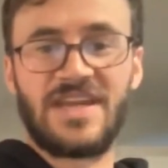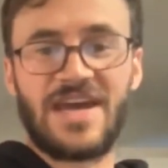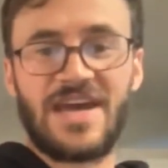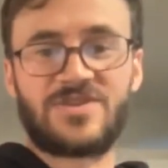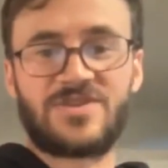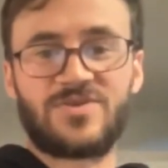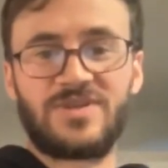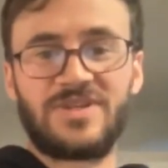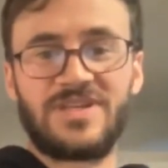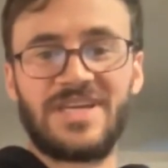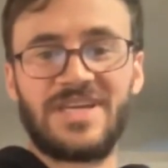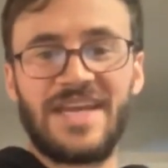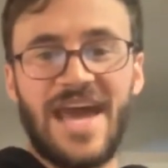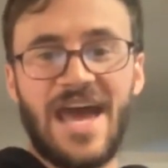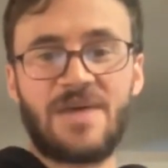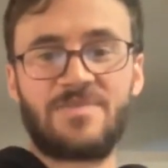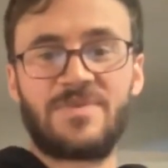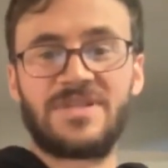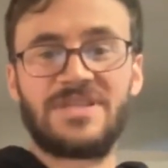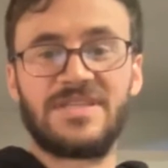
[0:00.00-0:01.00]
naturally
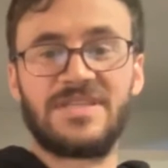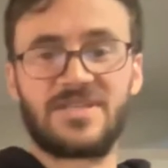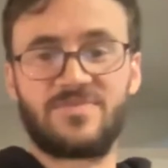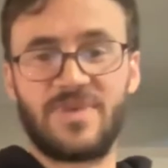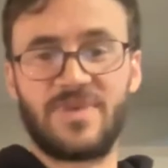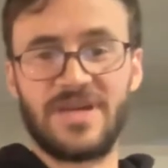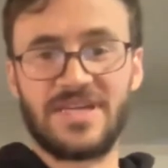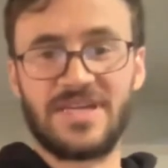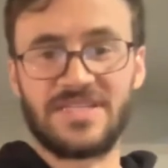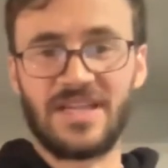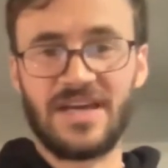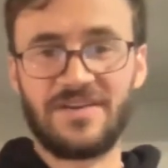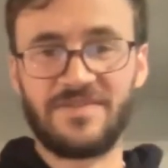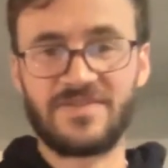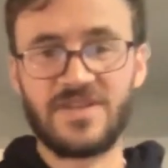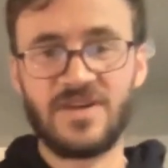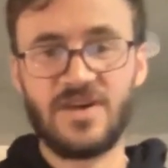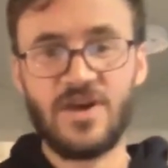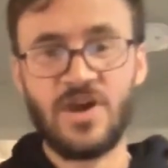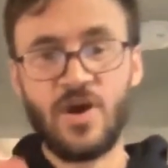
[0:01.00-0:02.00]
inhabit the space
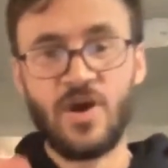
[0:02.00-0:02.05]
left